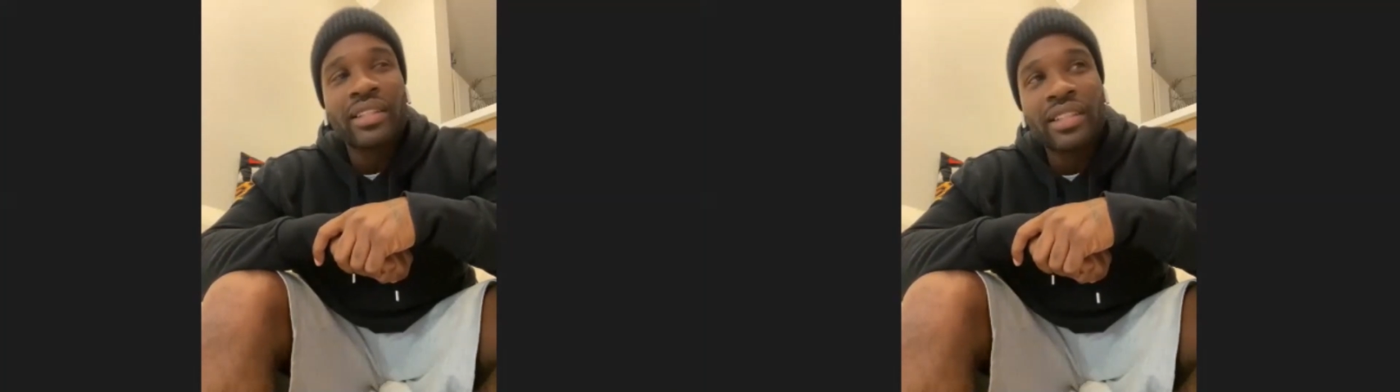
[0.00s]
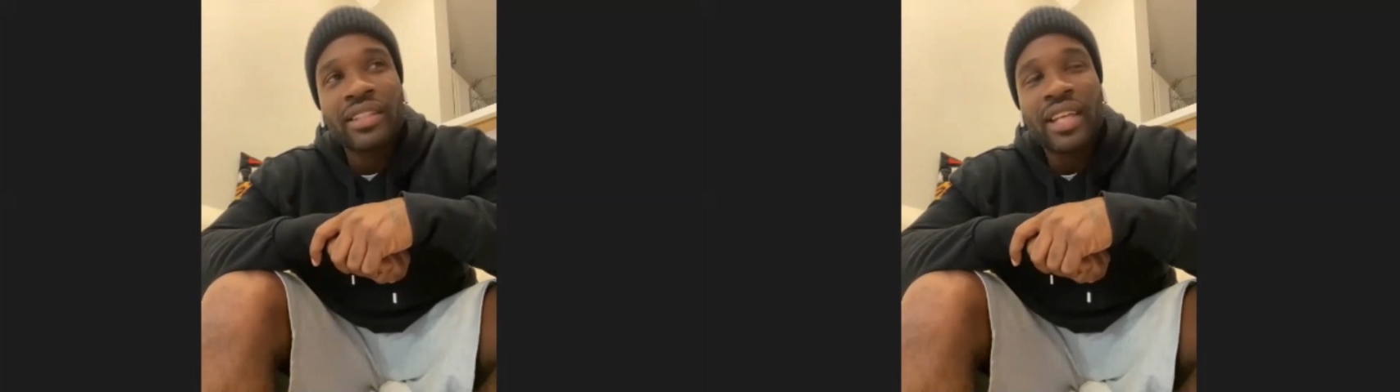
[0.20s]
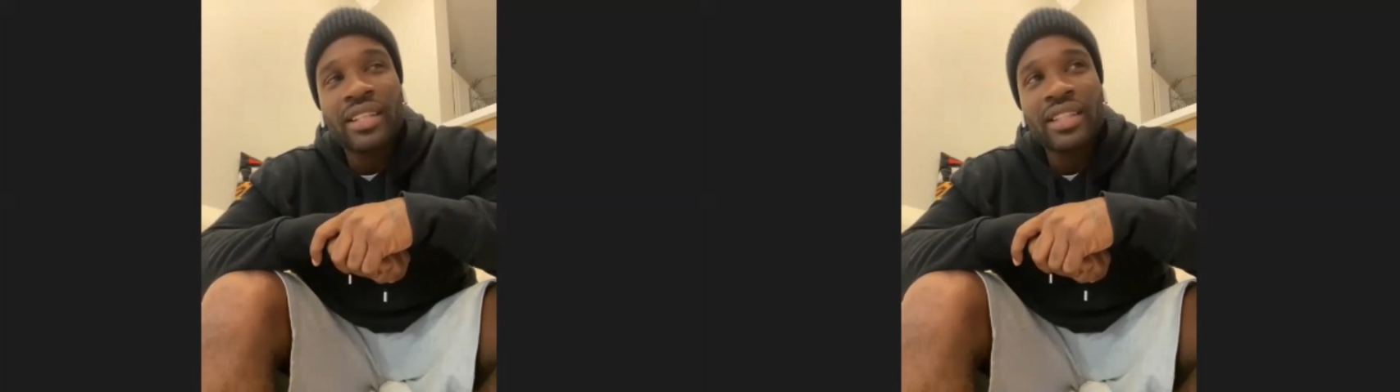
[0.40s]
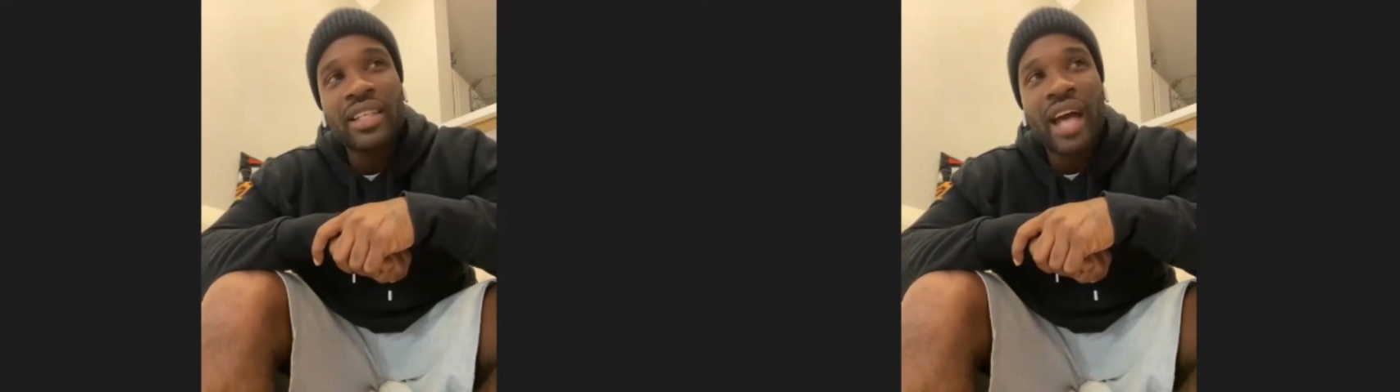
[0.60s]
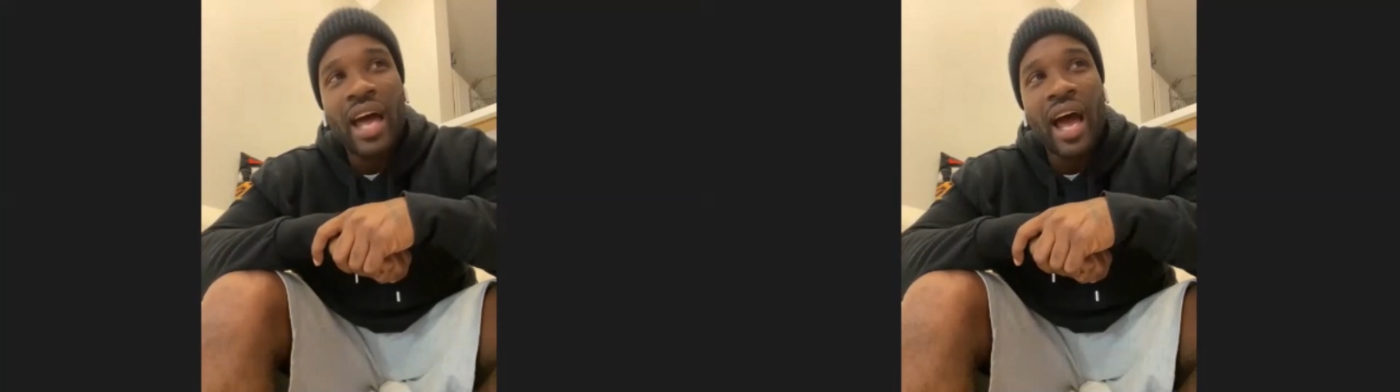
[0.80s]
like that
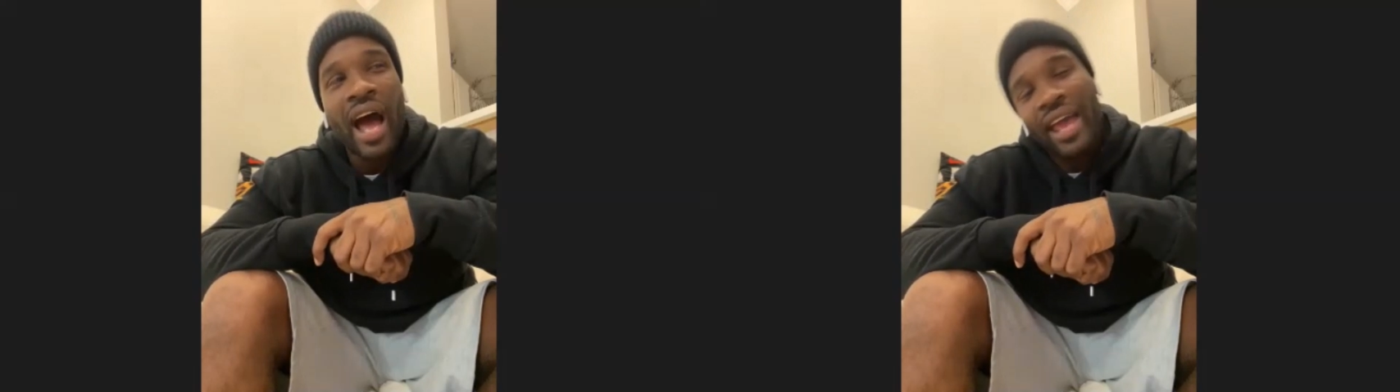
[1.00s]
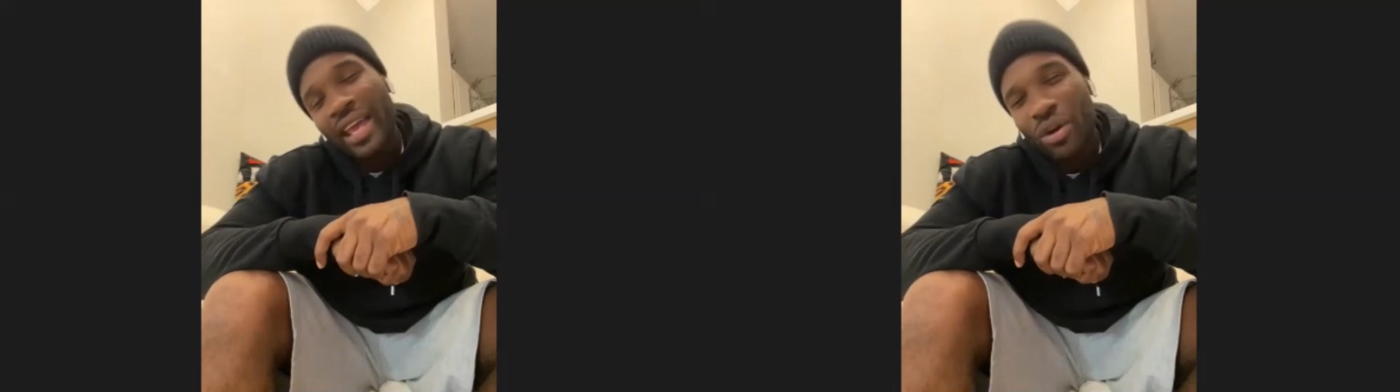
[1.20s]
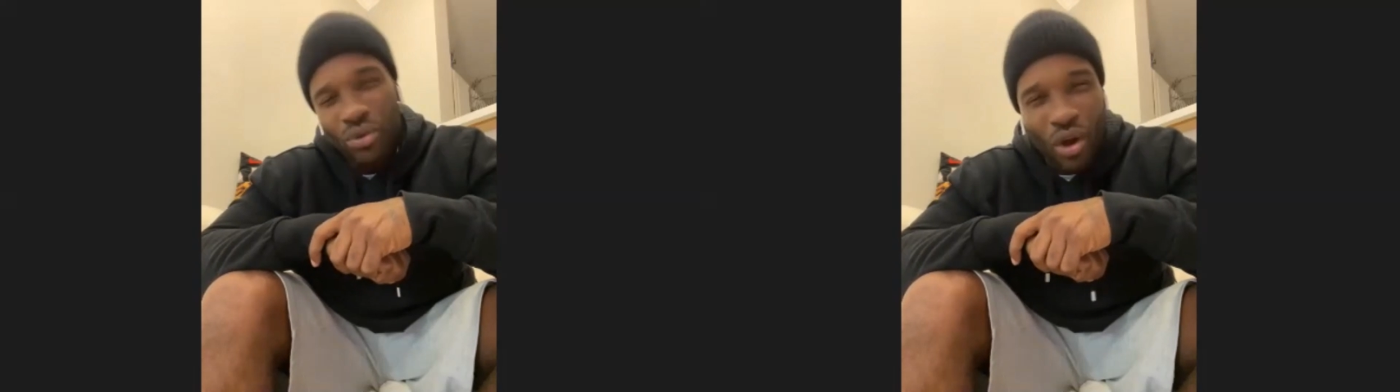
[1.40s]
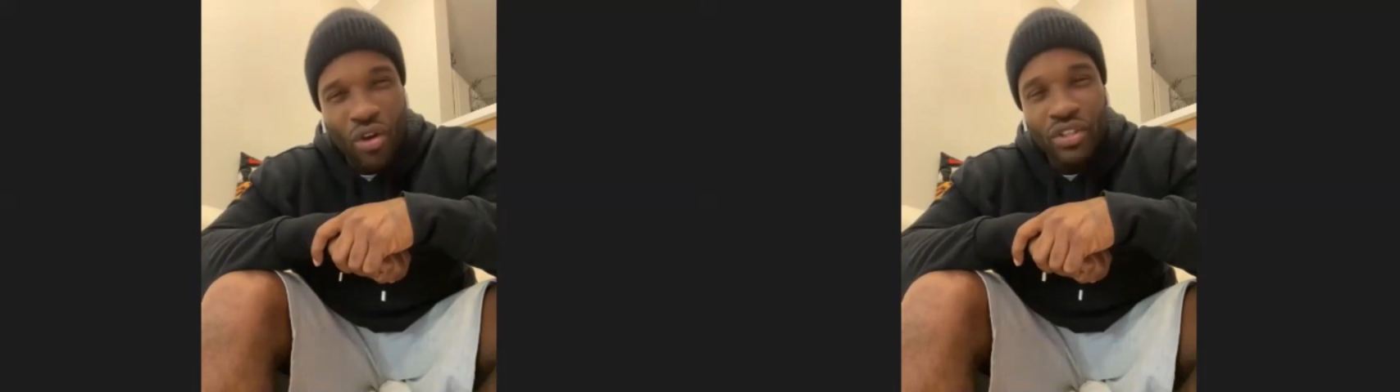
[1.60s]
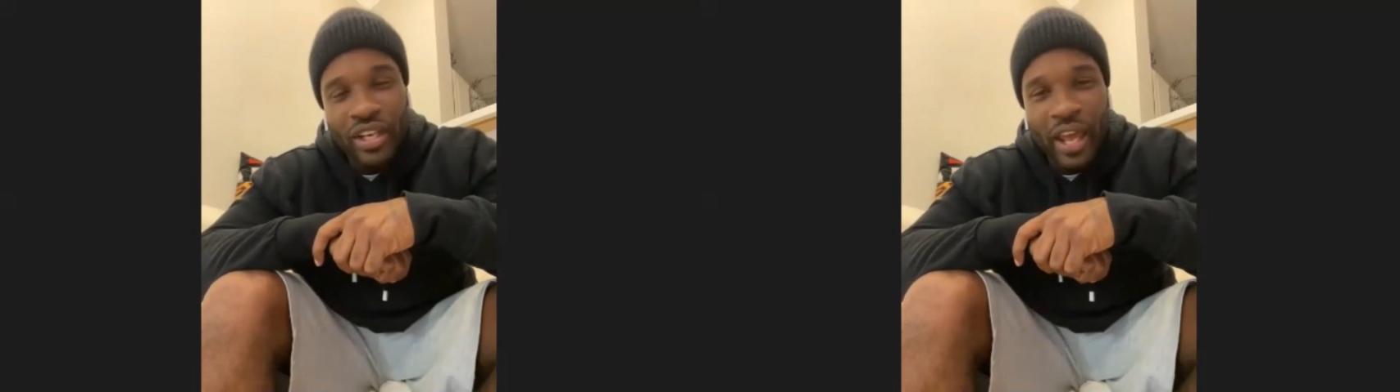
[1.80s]
did, I held
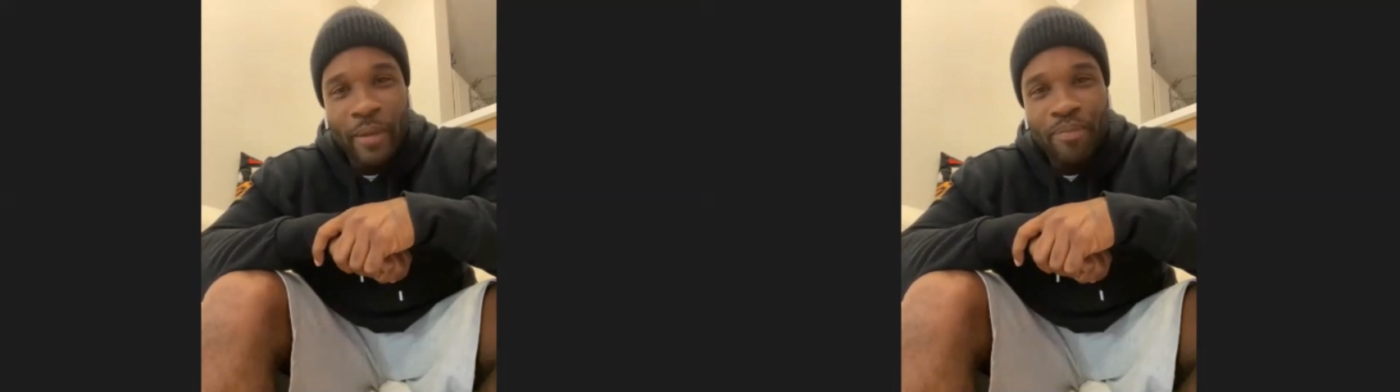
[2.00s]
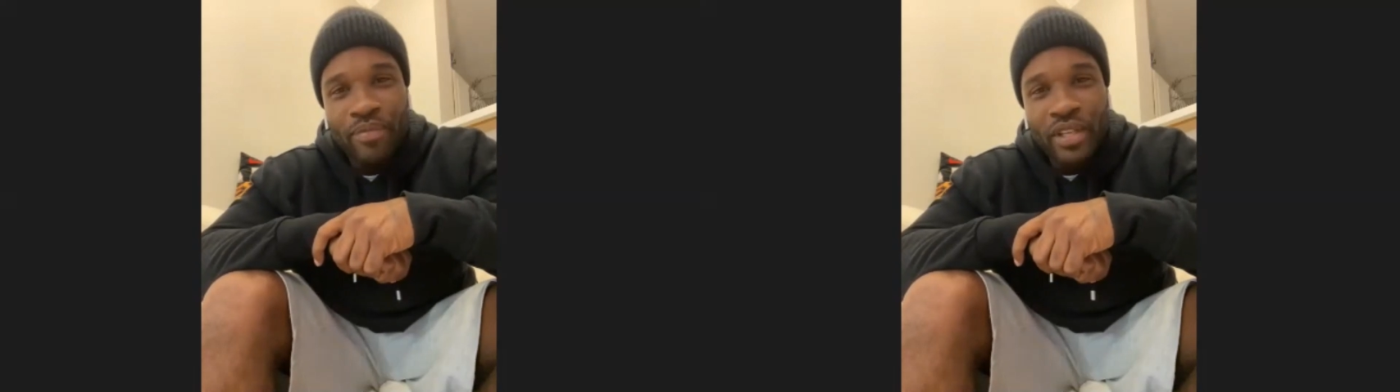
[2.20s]
on to that.